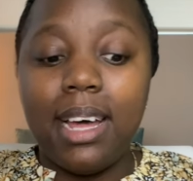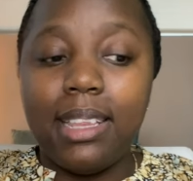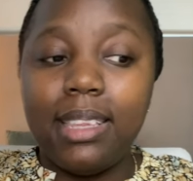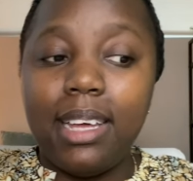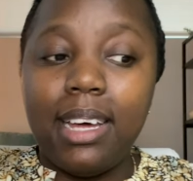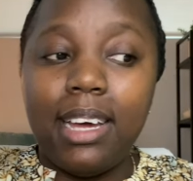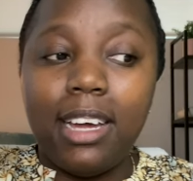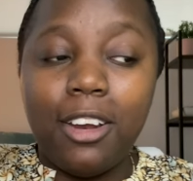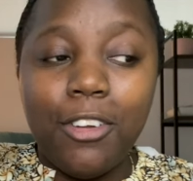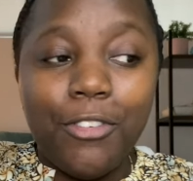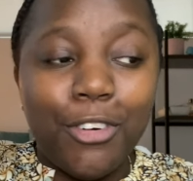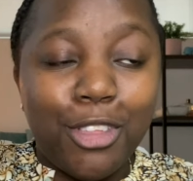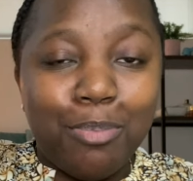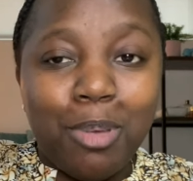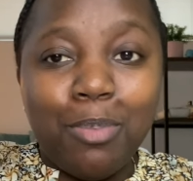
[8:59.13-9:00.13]
And then
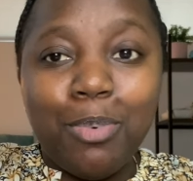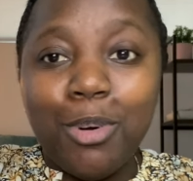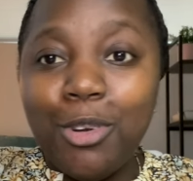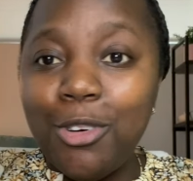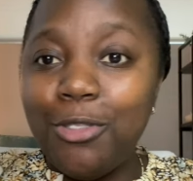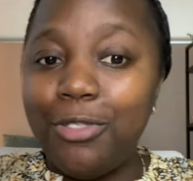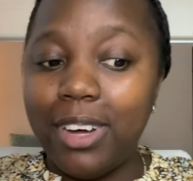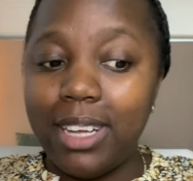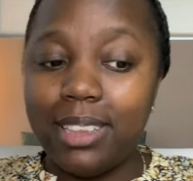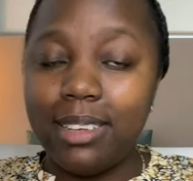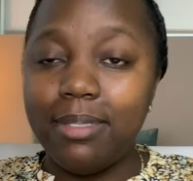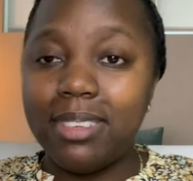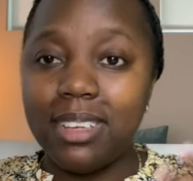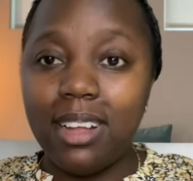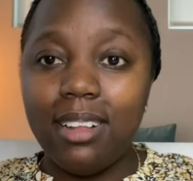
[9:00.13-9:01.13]
for the people who
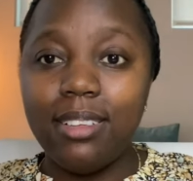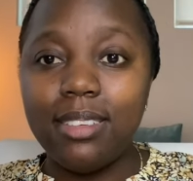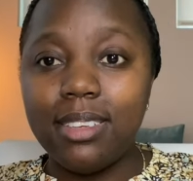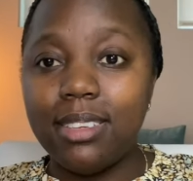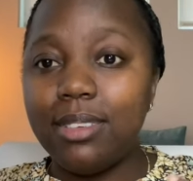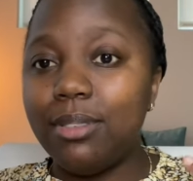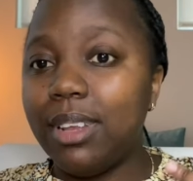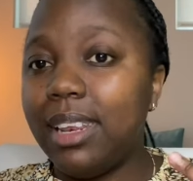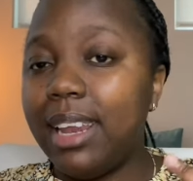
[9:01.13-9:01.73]
find themselves